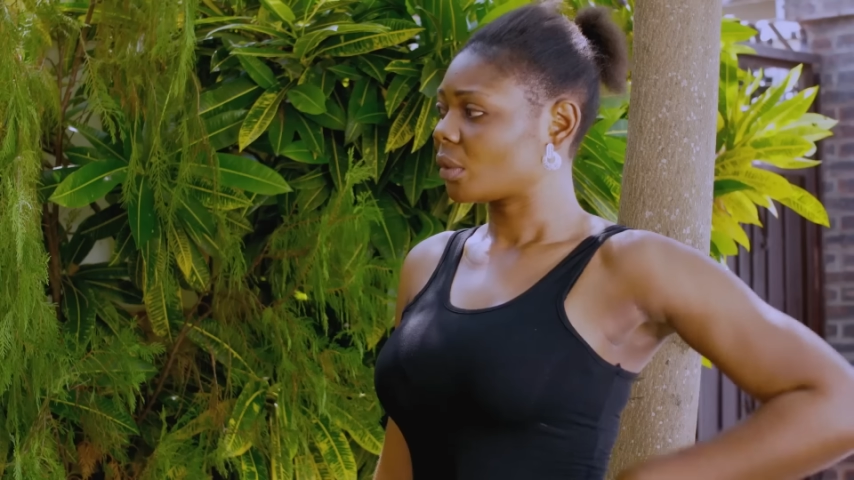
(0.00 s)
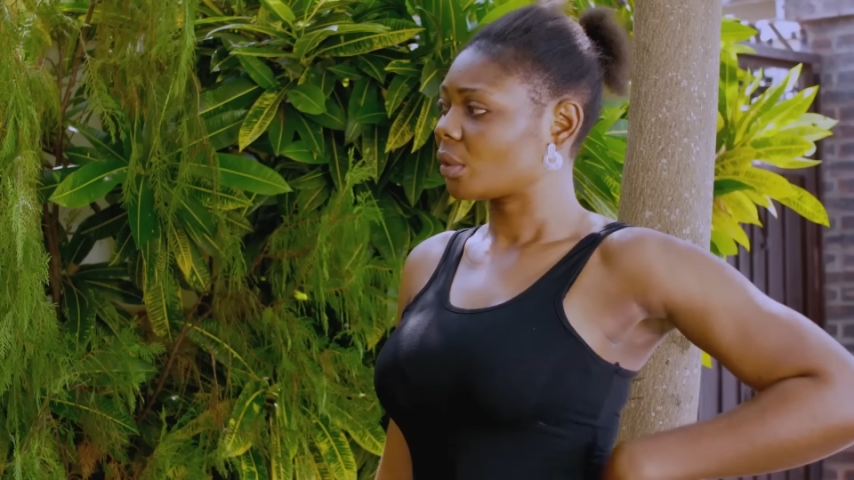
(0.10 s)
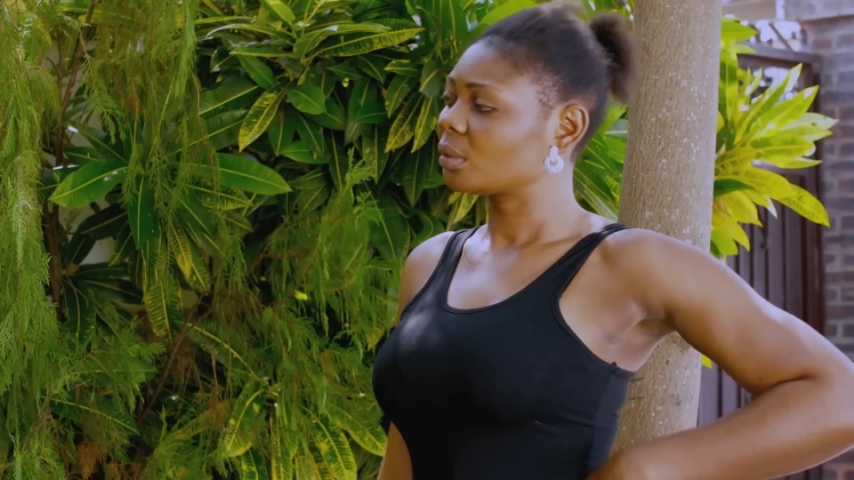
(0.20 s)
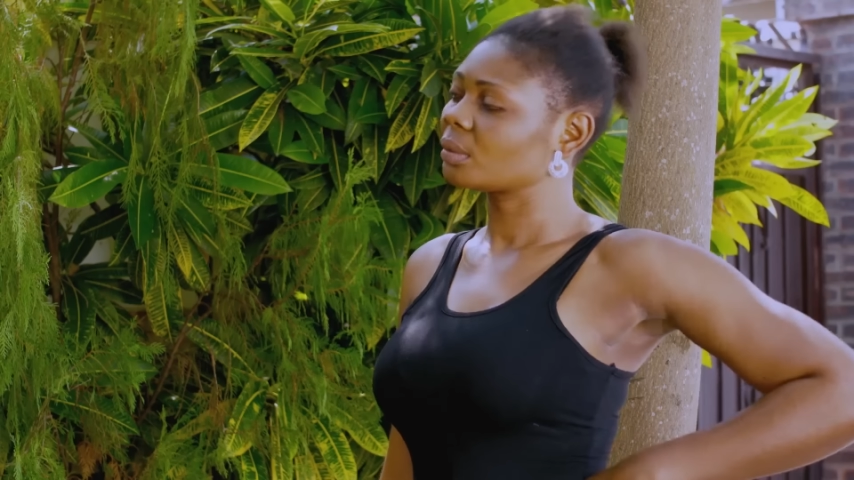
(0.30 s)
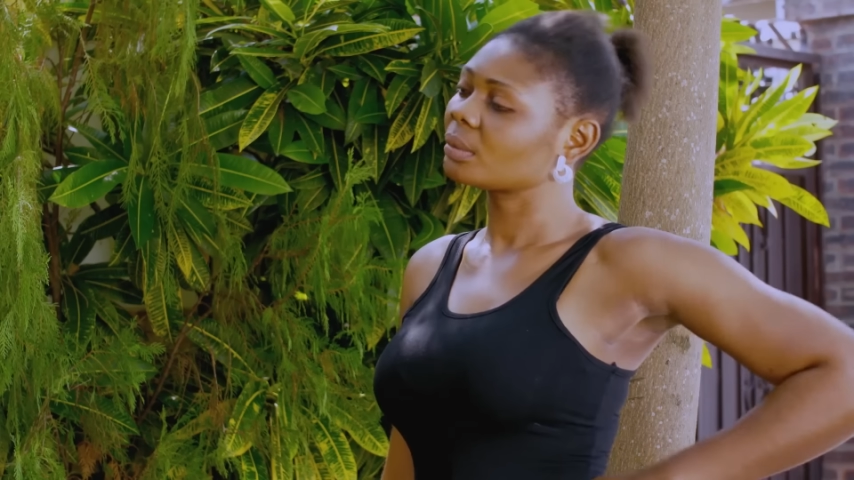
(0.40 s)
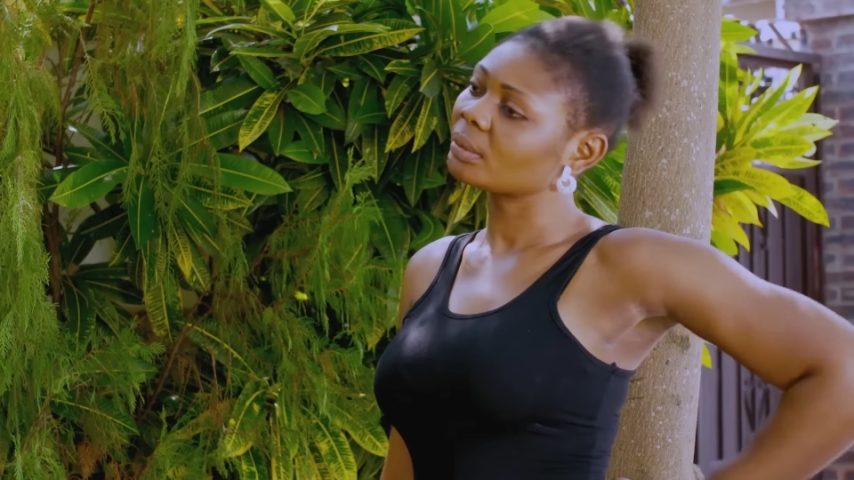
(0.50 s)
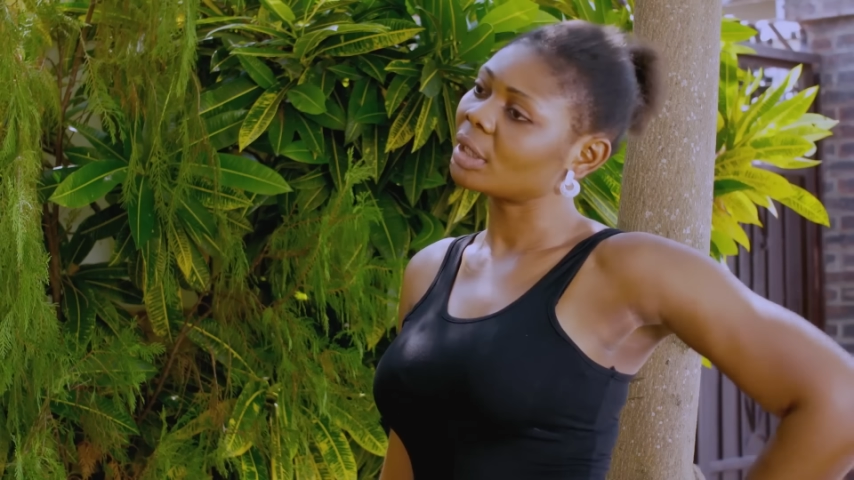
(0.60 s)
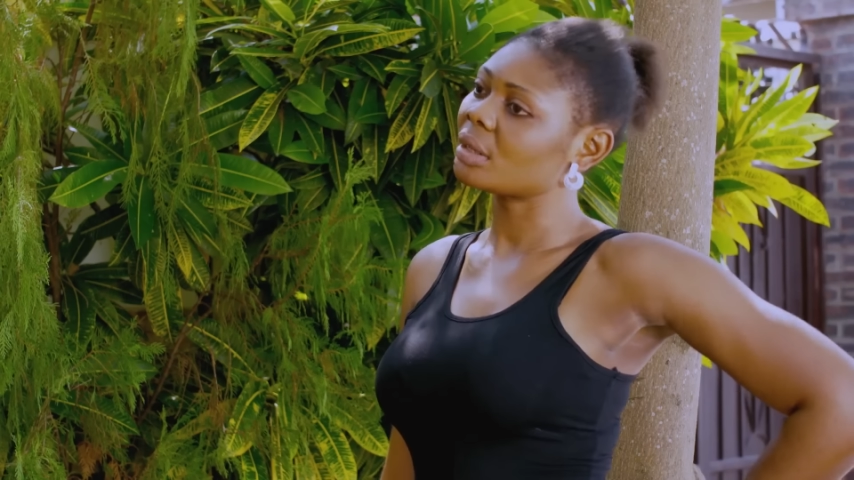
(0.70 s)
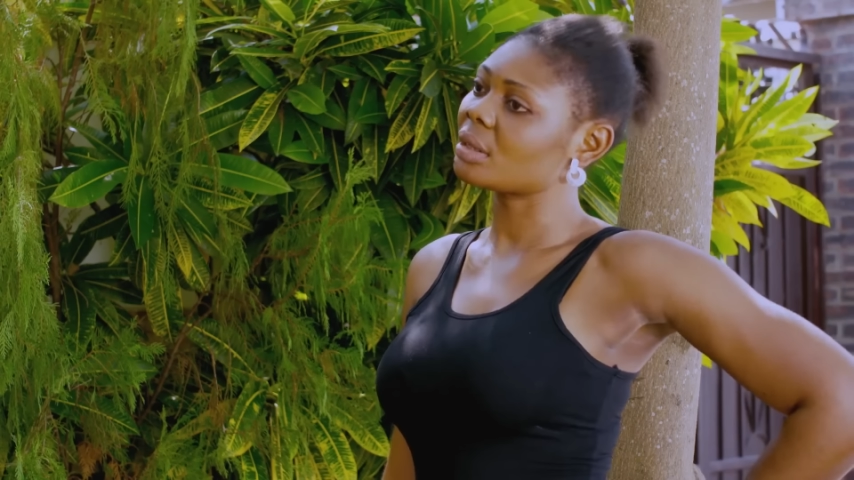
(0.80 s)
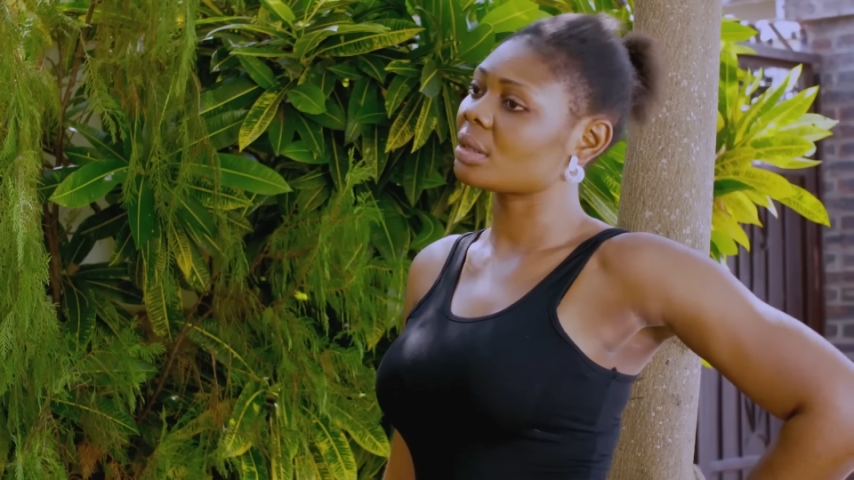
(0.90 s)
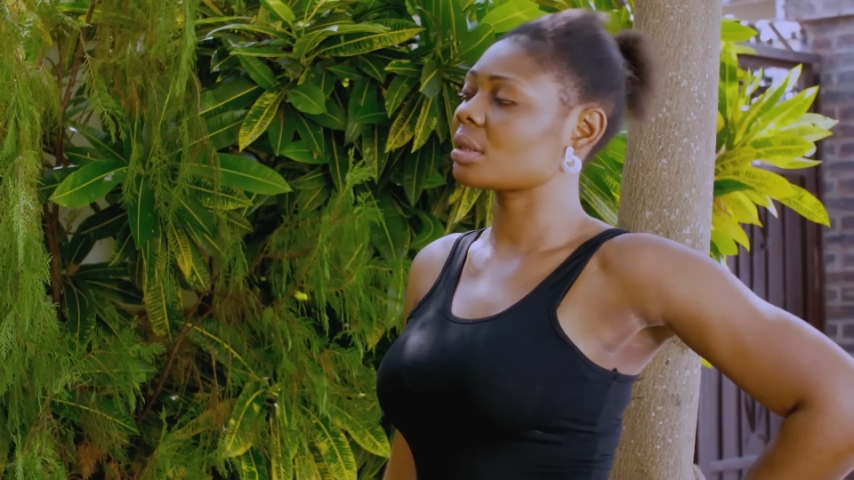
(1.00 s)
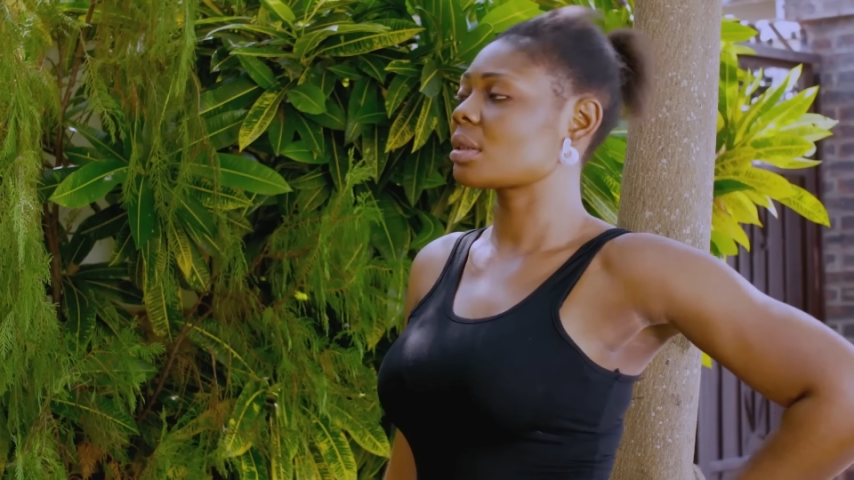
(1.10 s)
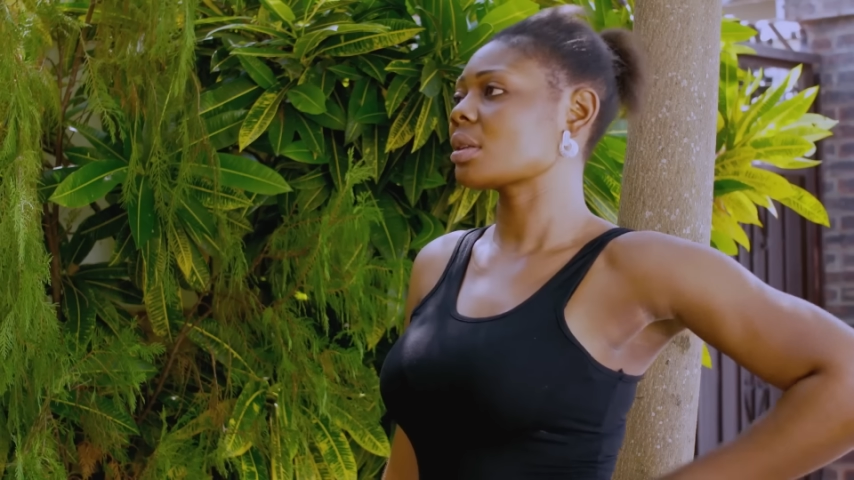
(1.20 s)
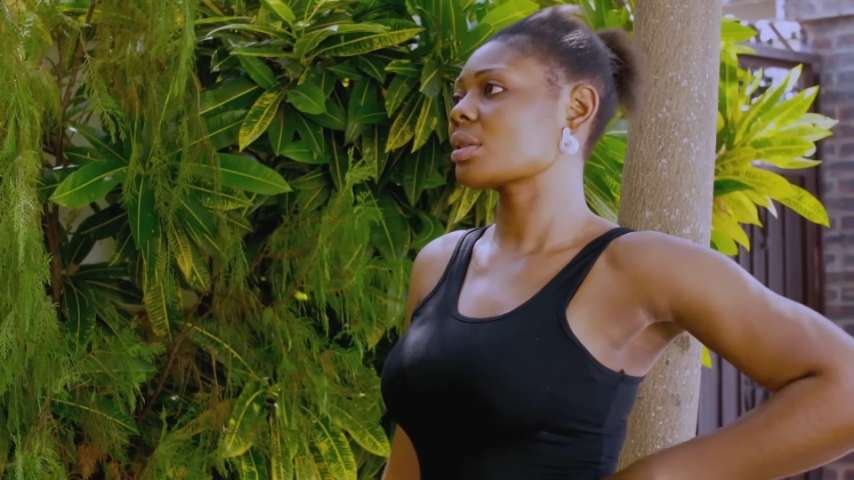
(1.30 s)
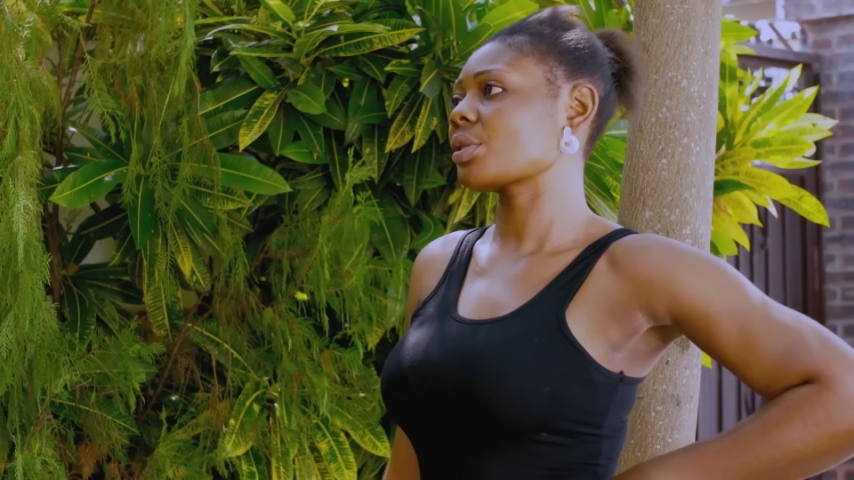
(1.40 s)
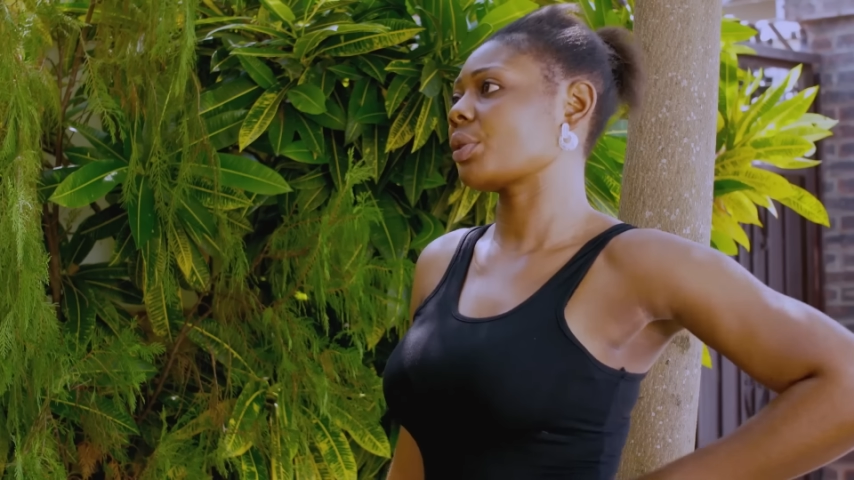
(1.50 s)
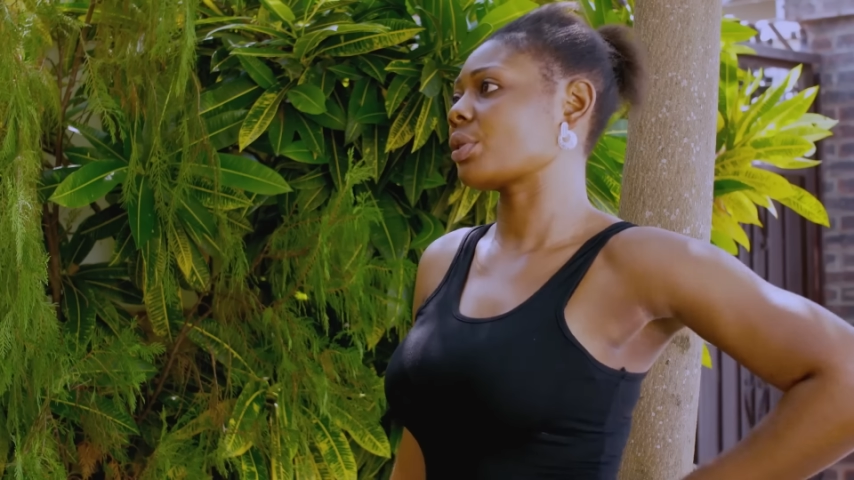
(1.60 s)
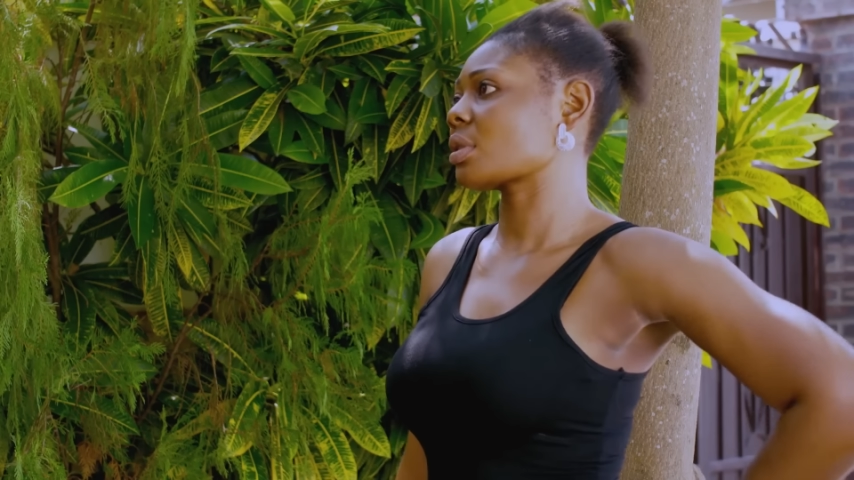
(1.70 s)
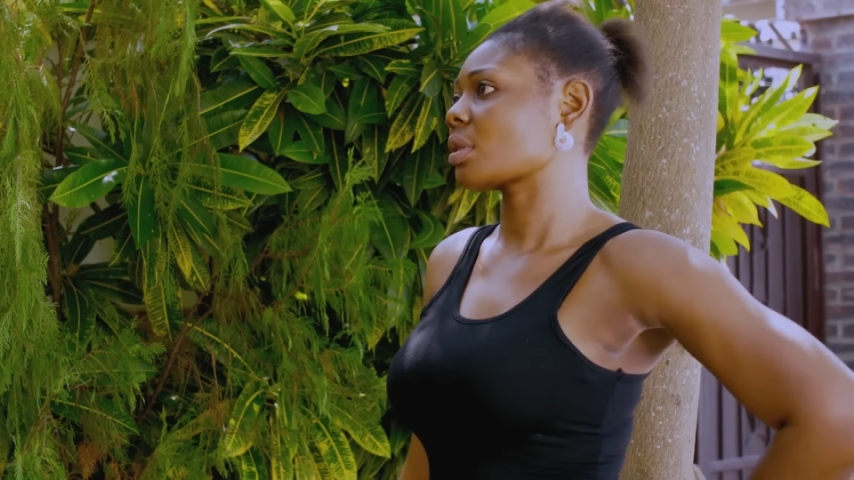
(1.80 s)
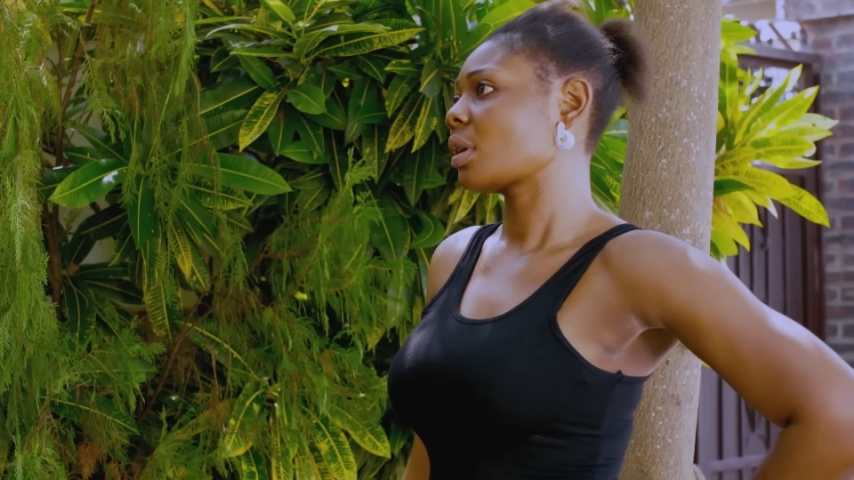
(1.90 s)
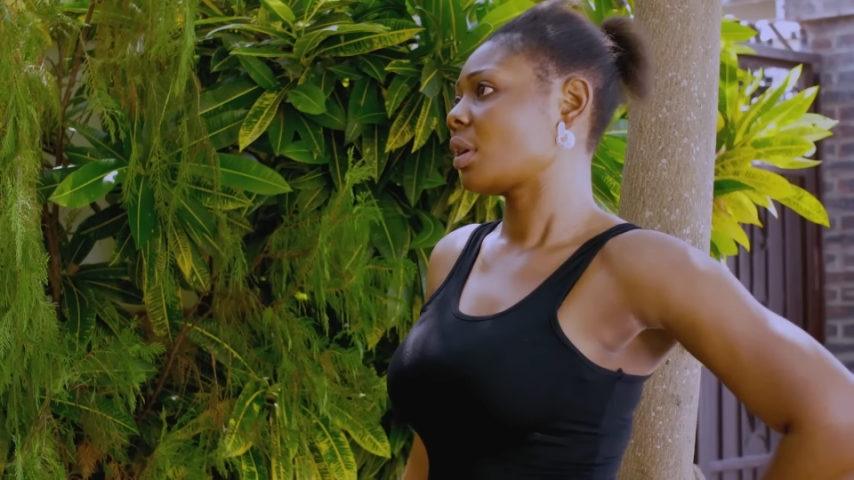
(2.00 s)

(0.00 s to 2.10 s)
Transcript: Mm-hmm. That's serious.